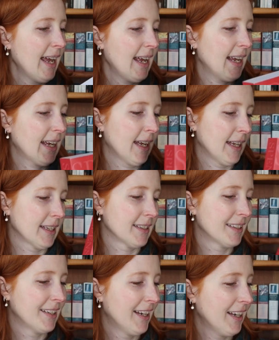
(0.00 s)

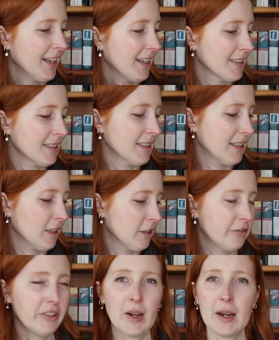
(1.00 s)
And
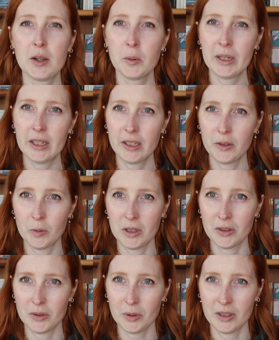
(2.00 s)
The Fairy Queen
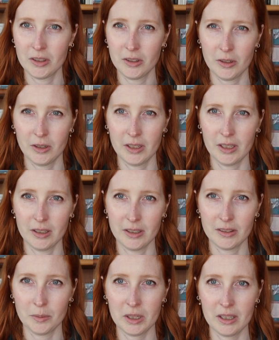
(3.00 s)
was written during the
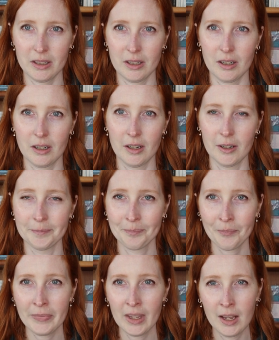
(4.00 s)
Elizabethan era
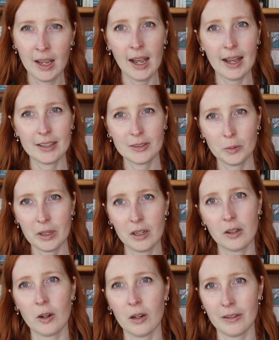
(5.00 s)
as a way to
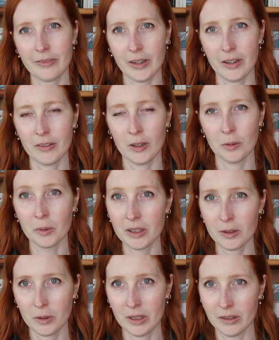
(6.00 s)
curry favor
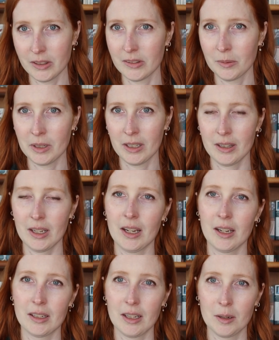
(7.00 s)
with Queen Elizabeth
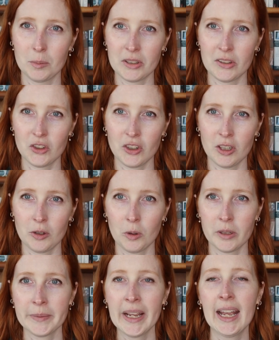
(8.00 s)
and get a position at
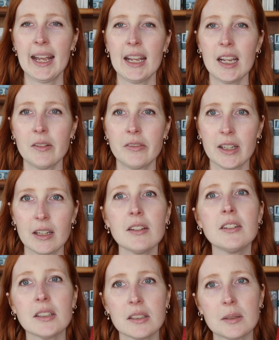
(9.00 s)
court. It
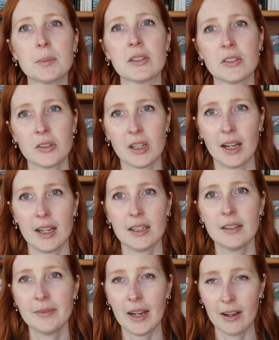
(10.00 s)
failed. Spenser
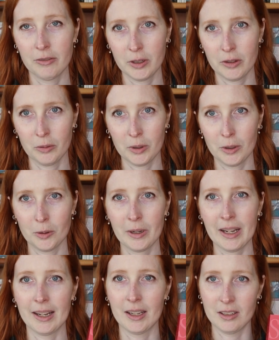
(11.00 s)
died halfway through,
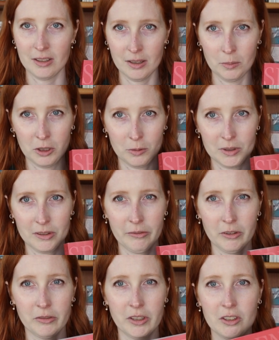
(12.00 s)
and the book was
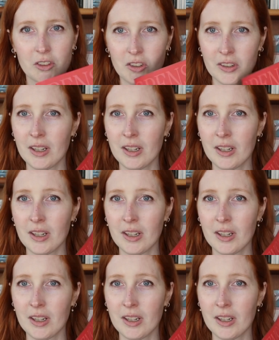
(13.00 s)
never finished.